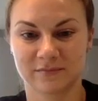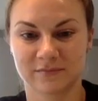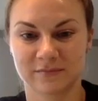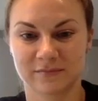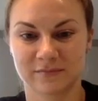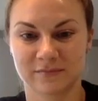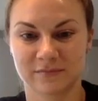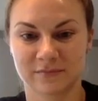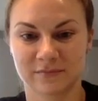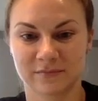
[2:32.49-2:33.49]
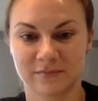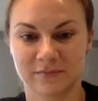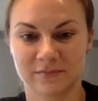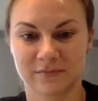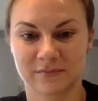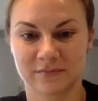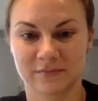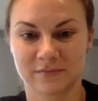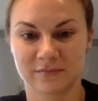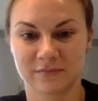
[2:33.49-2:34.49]

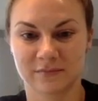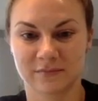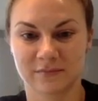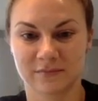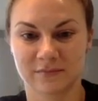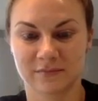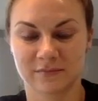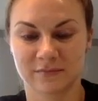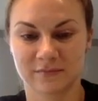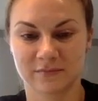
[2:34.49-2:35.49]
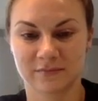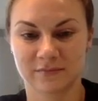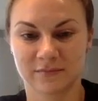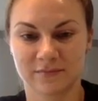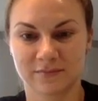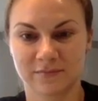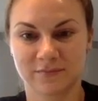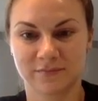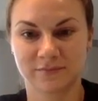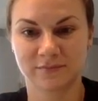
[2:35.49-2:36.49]

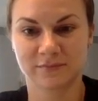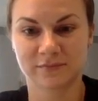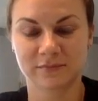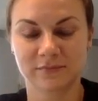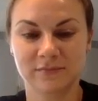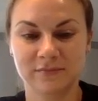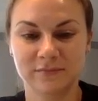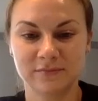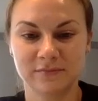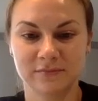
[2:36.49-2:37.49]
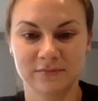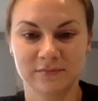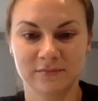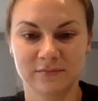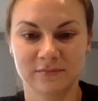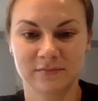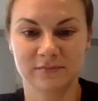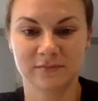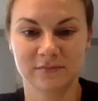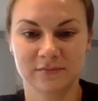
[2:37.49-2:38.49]

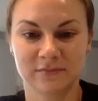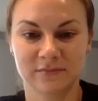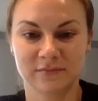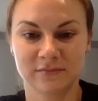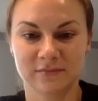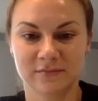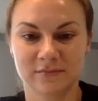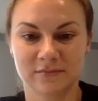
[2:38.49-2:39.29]
The person shown says nothing.